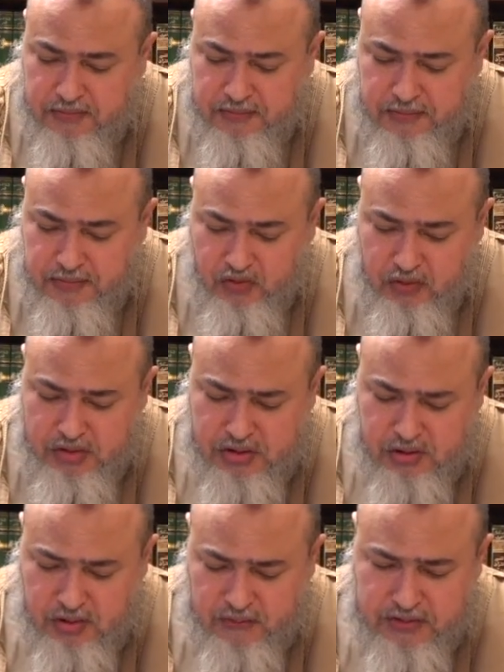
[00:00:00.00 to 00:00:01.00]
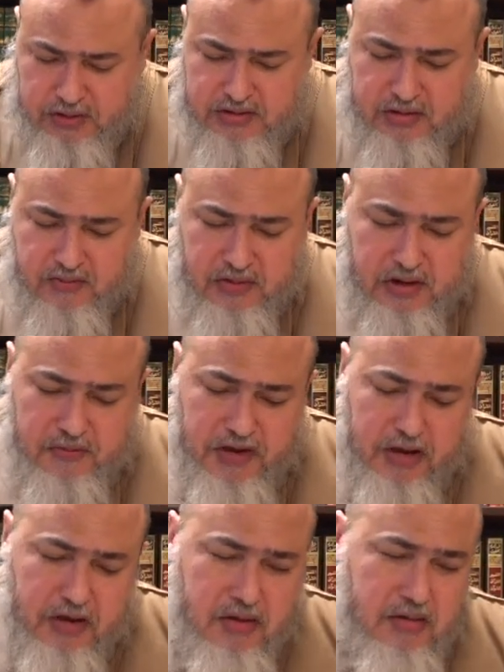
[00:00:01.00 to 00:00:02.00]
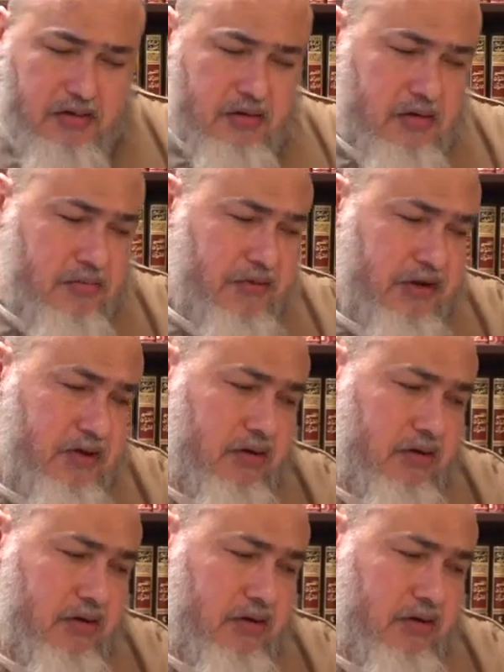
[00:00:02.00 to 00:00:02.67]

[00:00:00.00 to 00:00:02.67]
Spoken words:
the origin of it doesn't really matter. But